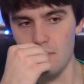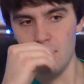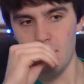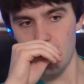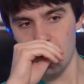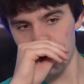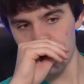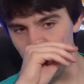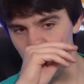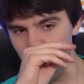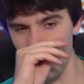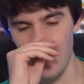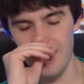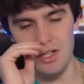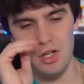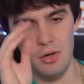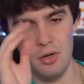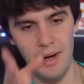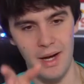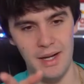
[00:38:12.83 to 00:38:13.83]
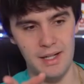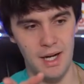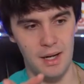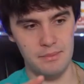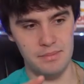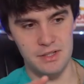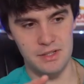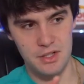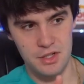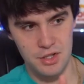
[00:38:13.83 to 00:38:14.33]
So if I know my
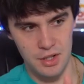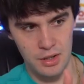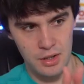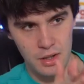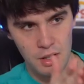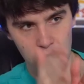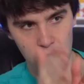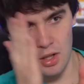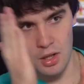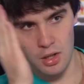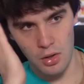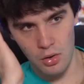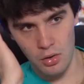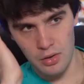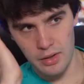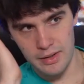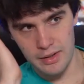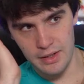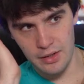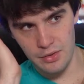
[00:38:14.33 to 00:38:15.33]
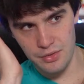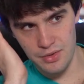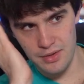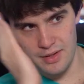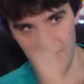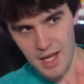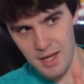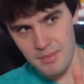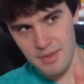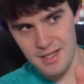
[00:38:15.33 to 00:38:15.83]
competition only deals
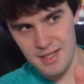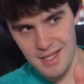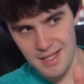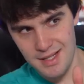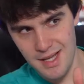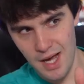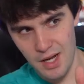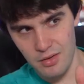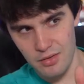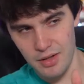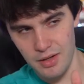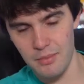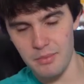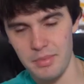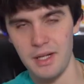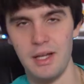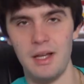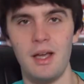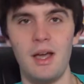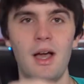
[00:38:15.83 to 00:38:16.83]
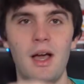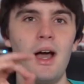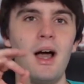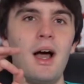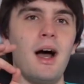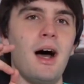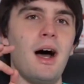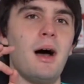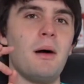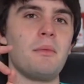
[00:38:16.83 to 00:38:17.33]
with ABC Title Company,
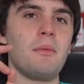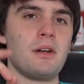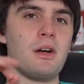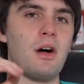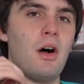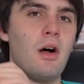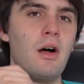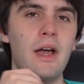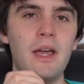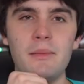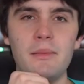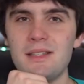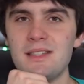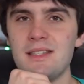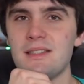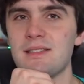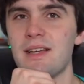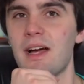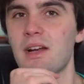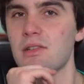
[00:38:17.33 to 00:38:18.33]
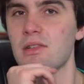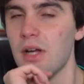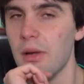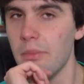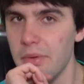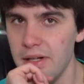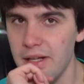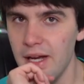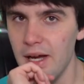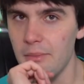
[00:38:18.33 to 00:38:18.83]
I'm going to call ABC Title
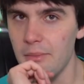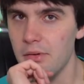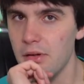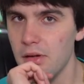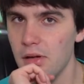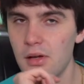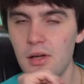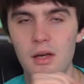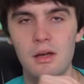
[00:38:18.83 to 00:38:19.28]
Company up,